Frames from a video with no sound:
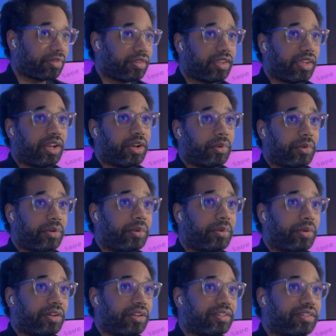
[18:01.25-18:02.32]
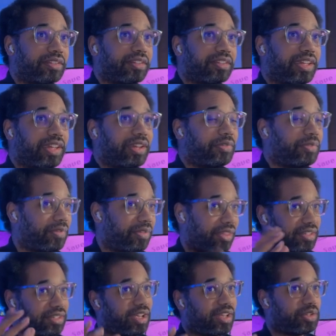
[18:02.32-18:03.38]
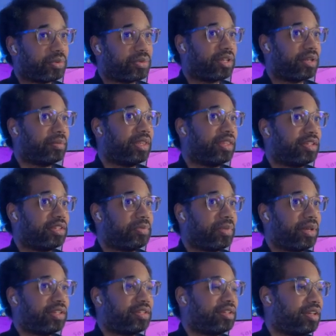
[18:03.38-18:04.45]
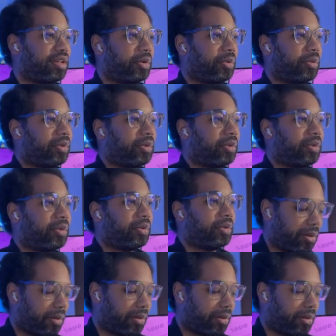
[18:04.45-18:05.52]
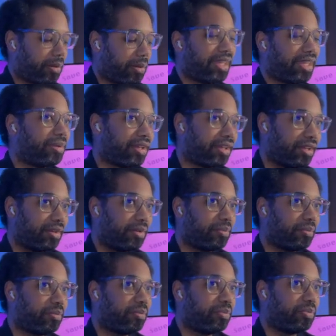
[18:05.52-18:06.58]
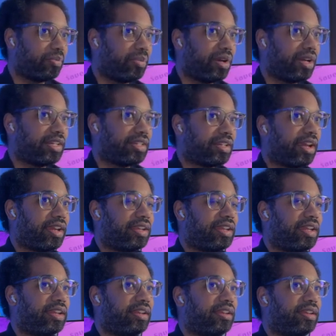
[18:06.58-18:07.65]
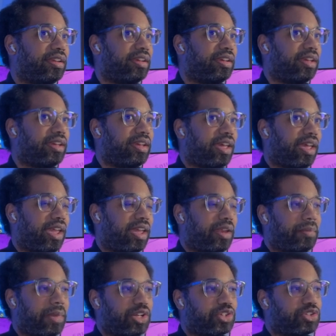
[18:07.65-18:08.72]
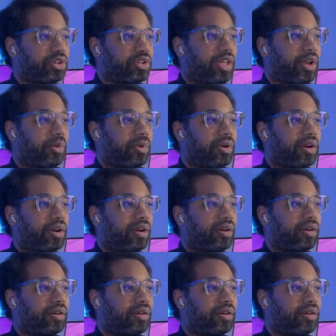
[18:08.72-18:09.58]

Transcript: in a real world, if the test was going to be this basic, we would probably keep it pretty tight knit and make sure that we're